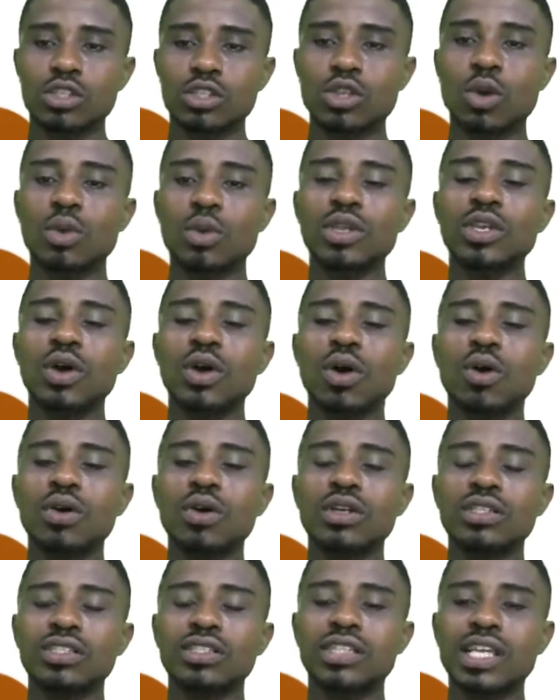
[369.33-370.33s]
So we
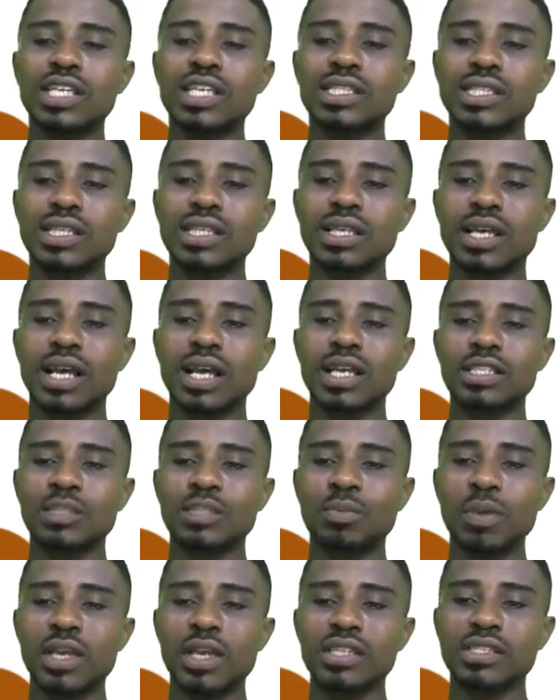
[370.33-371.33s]
know this
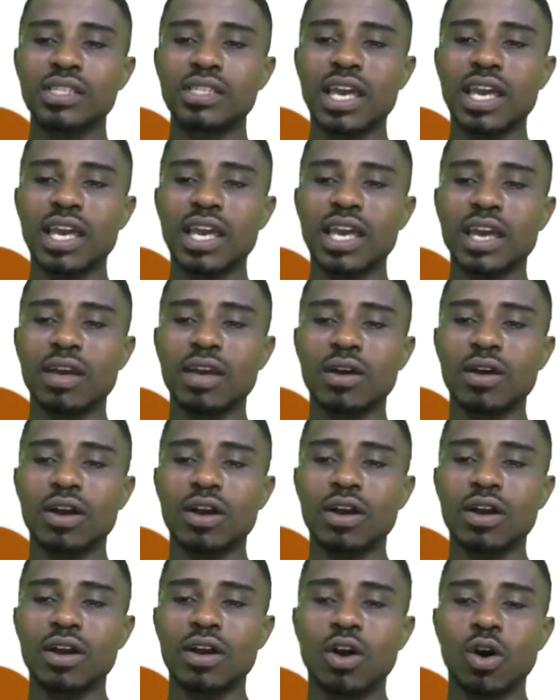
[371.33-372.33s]
space here,
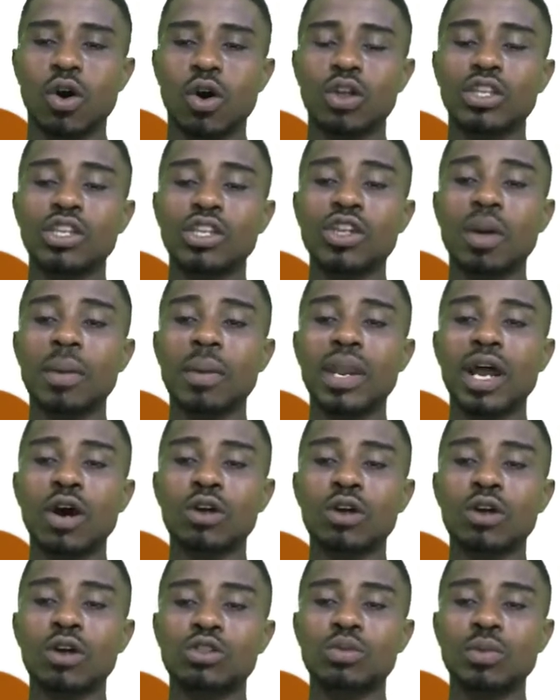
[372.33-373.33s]
or the number
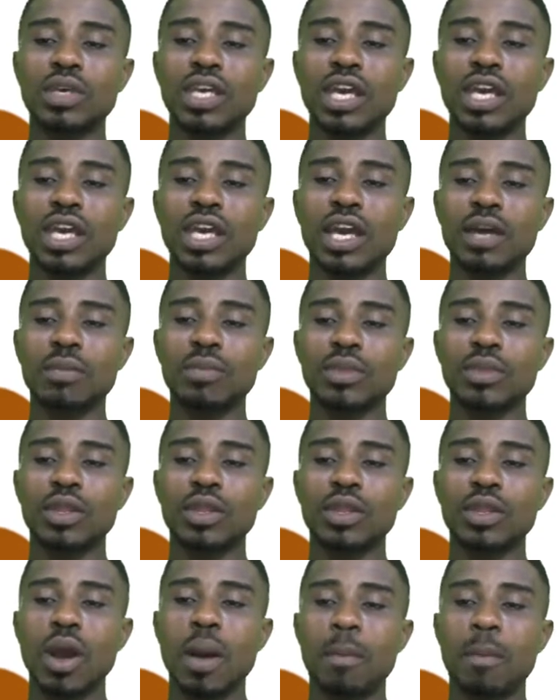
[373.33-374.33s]
that ought to be here,
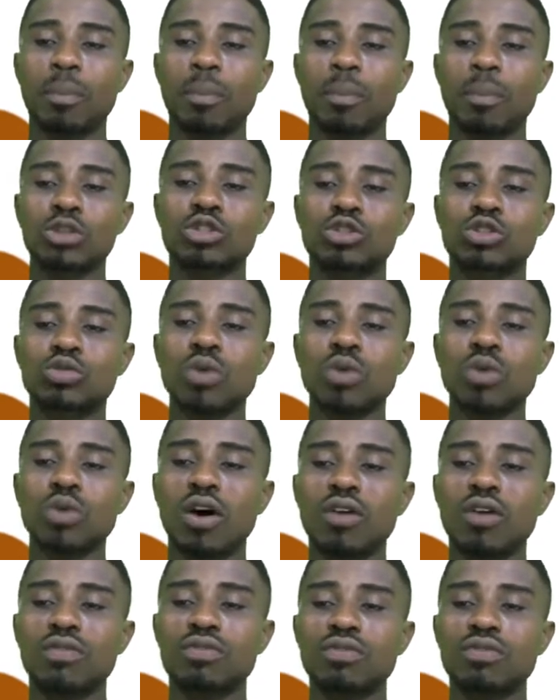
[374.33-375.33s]
plus
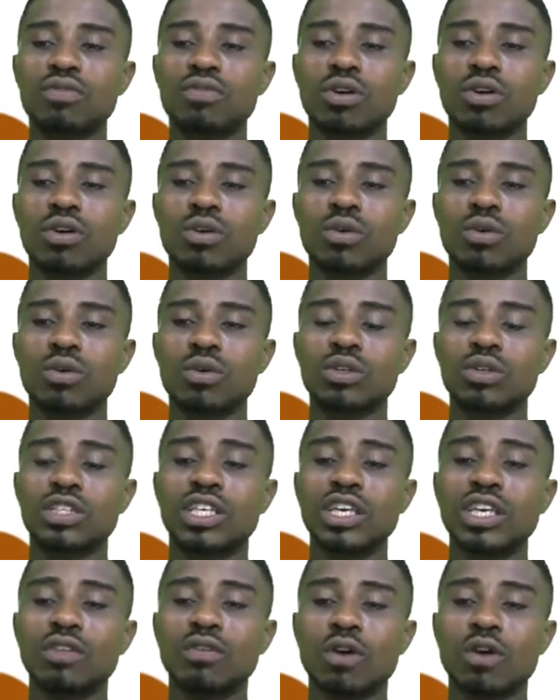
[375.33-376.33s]
12
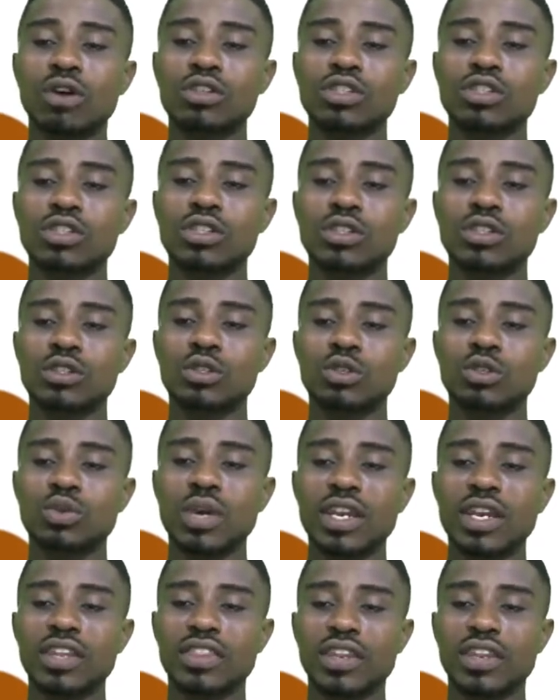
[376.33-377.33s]
would give us
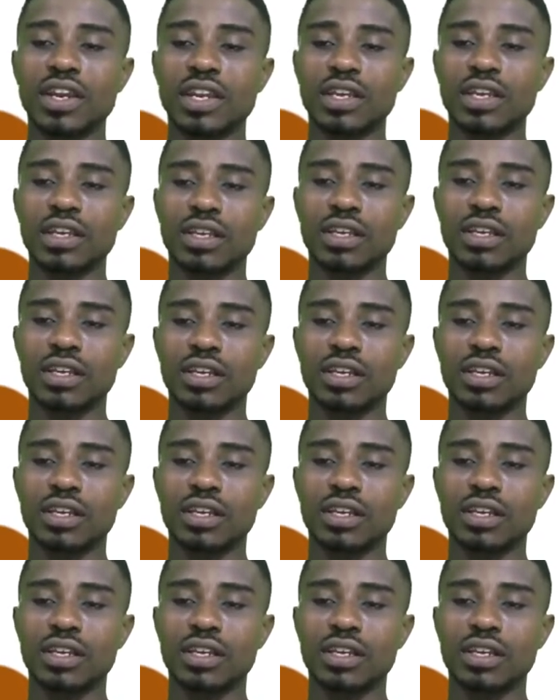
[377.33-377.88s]
23.